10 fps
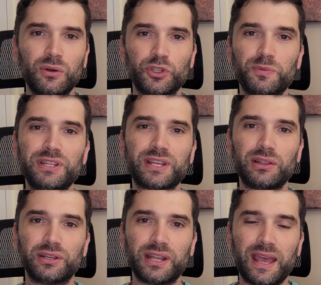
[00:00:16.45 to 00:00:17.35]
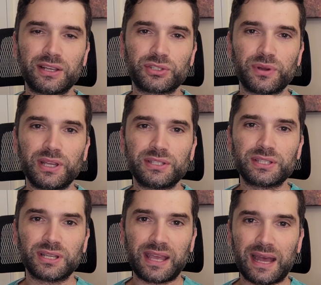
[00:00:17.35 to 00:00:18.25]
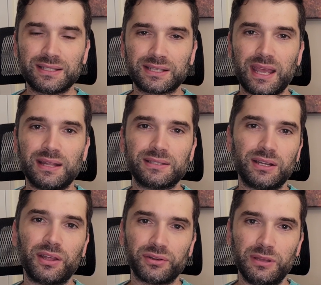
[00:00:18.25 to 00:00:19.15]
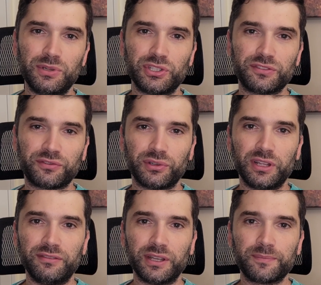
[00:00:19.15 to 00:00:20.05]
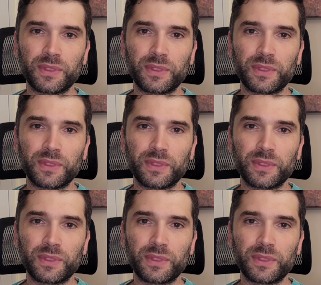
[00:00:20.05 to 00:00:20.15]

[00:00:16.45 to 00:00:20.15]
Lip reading: which means I look at x-rays, CAT scans, and other images for a living.